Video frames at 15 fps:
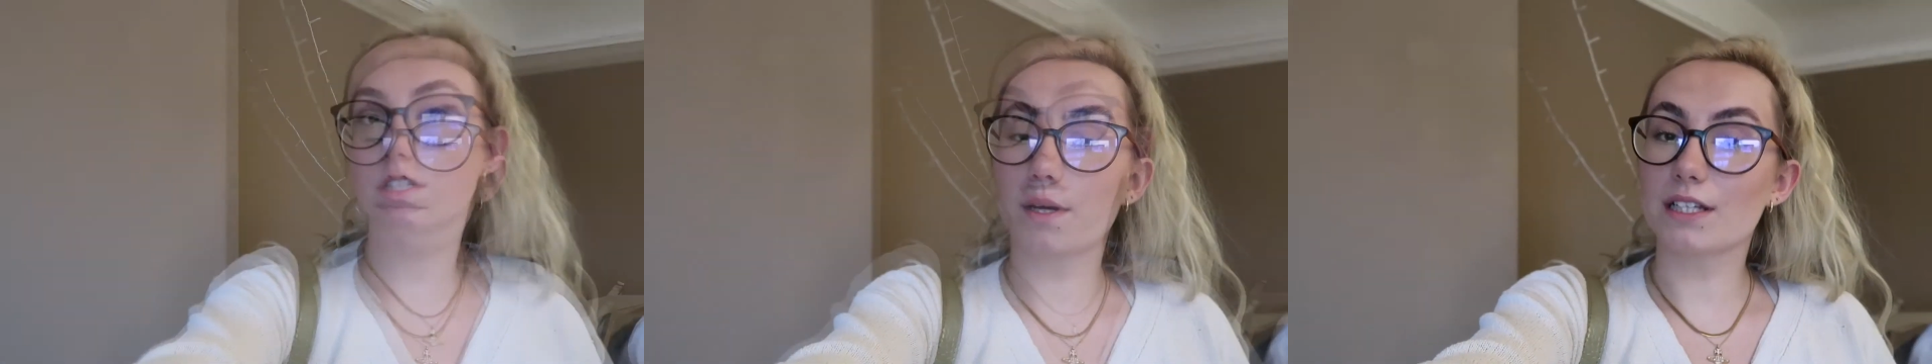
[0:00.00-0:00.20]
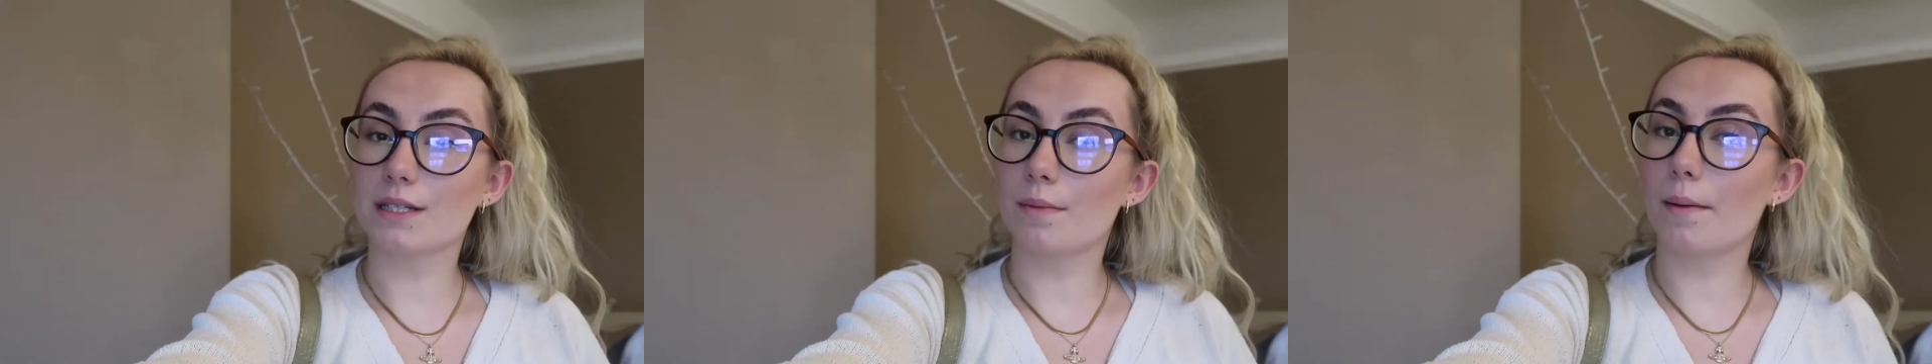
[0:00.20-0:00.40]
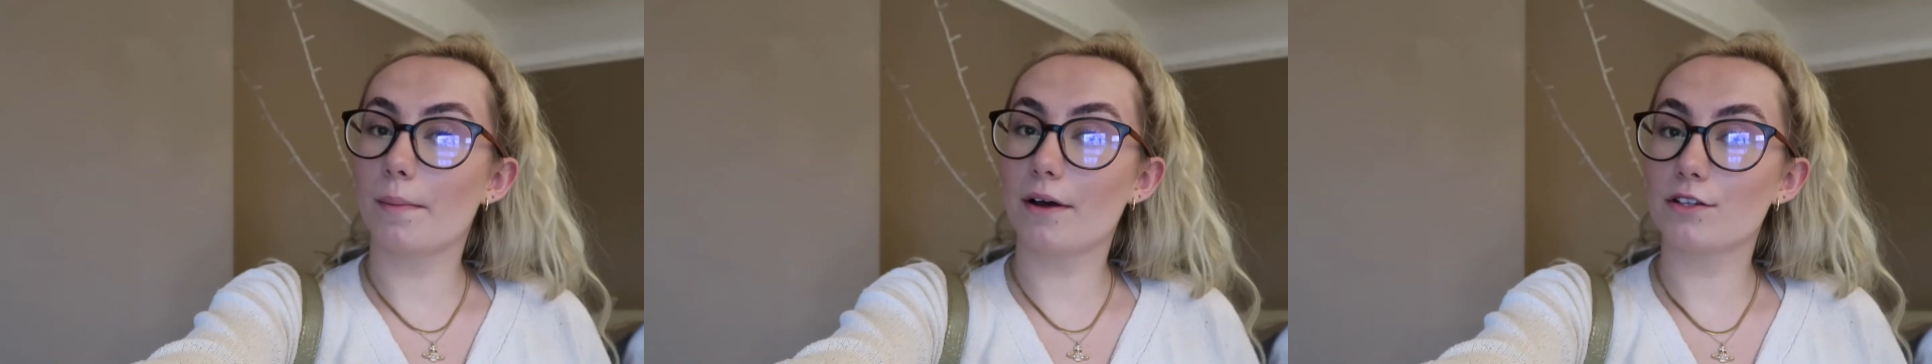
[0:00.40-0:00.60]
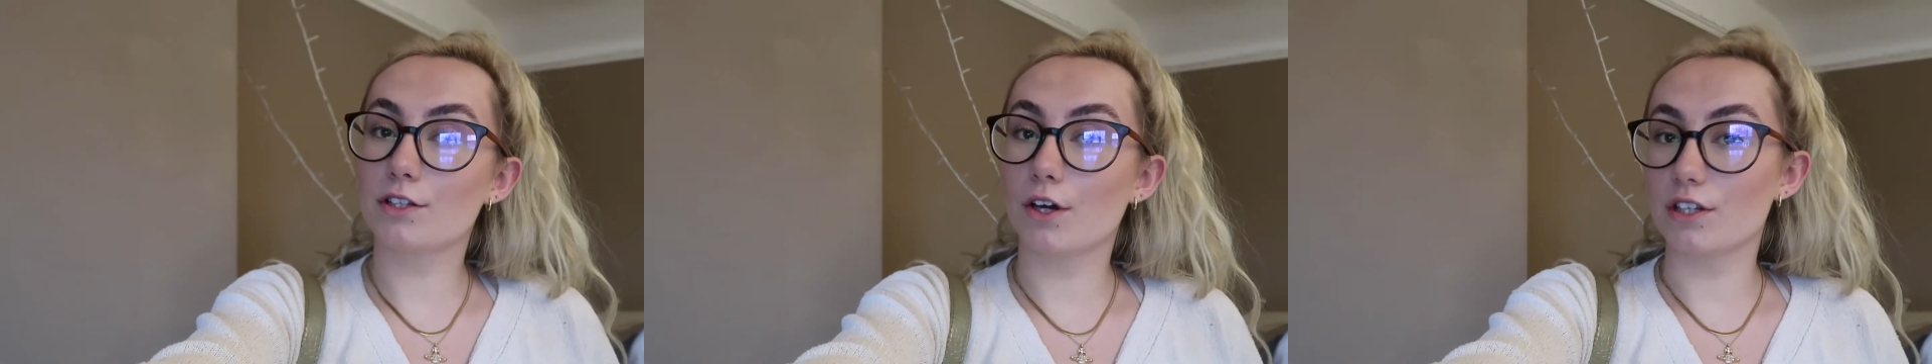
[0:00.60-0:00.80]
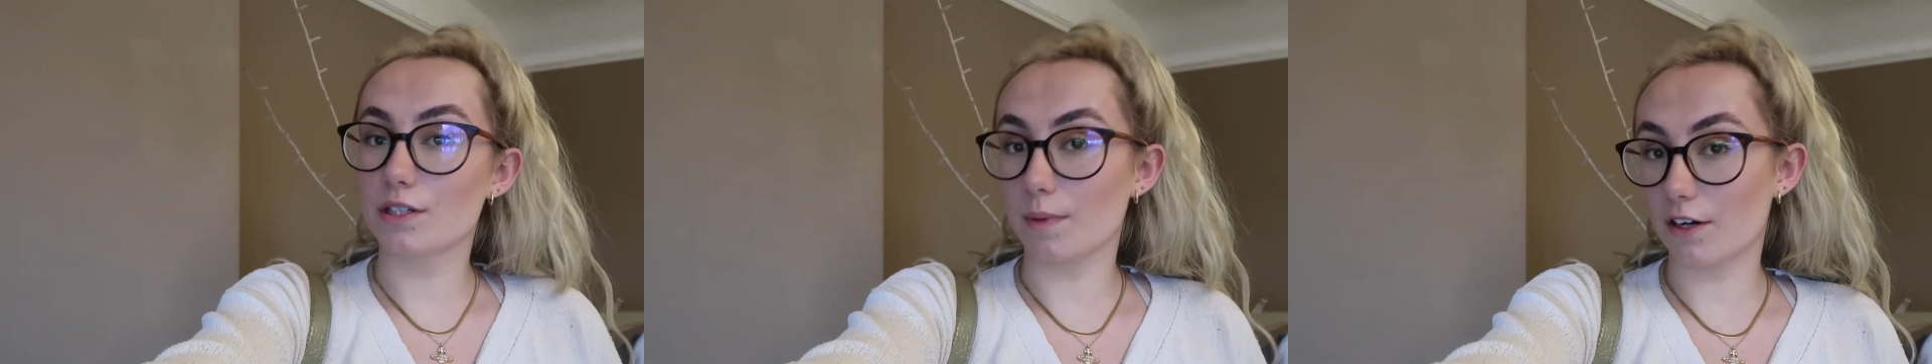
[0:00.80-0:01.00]
because I'm about to
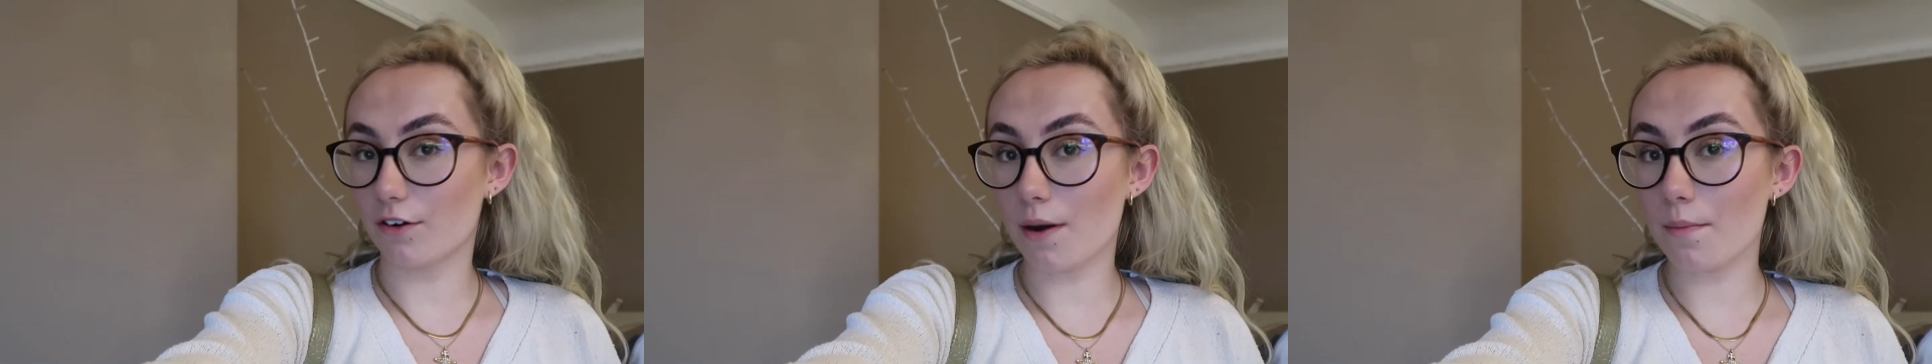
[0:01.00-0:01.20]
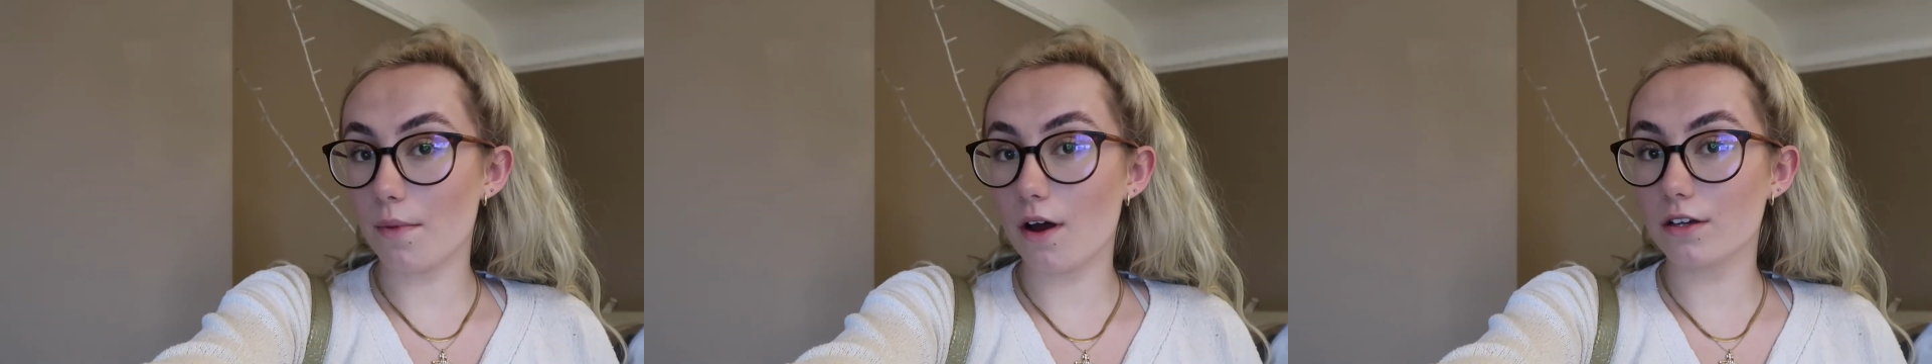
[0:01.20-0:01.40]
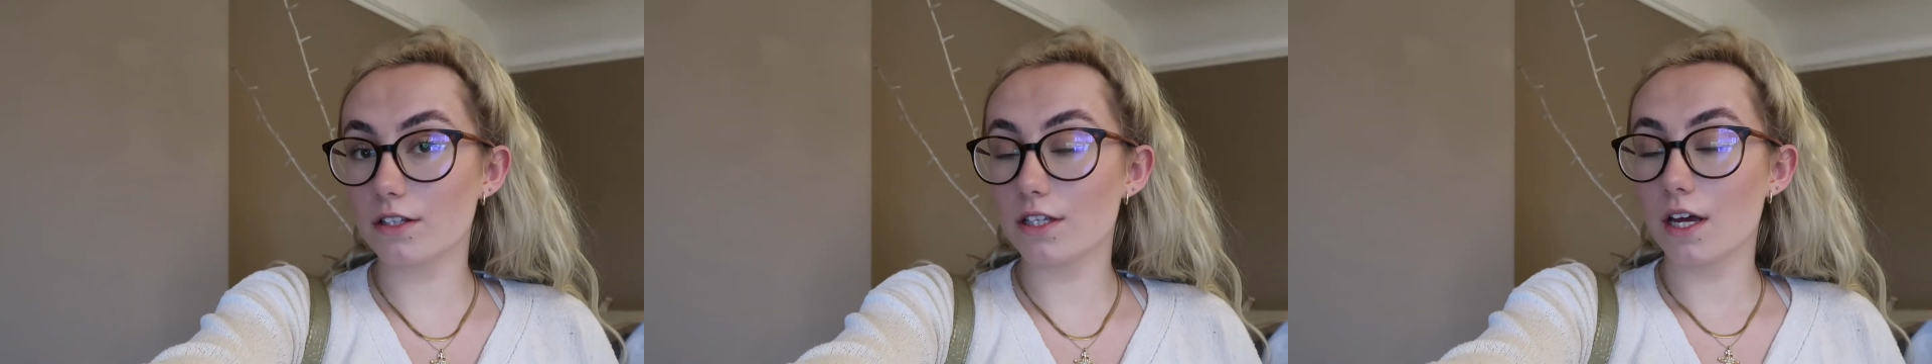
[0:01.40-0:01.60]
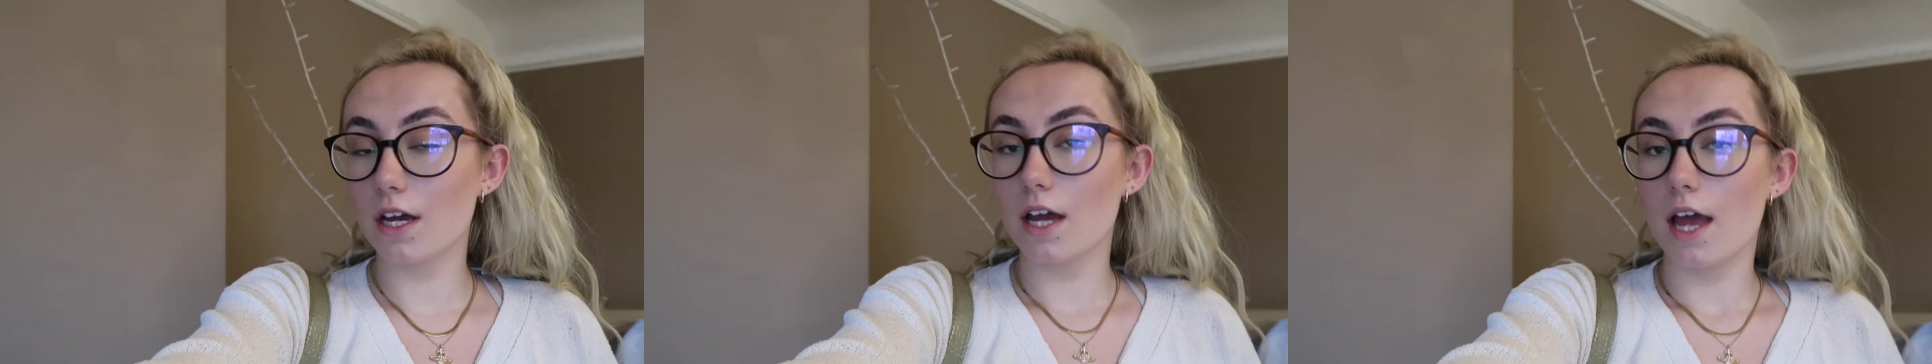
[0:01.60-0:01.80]
go to my grandma's.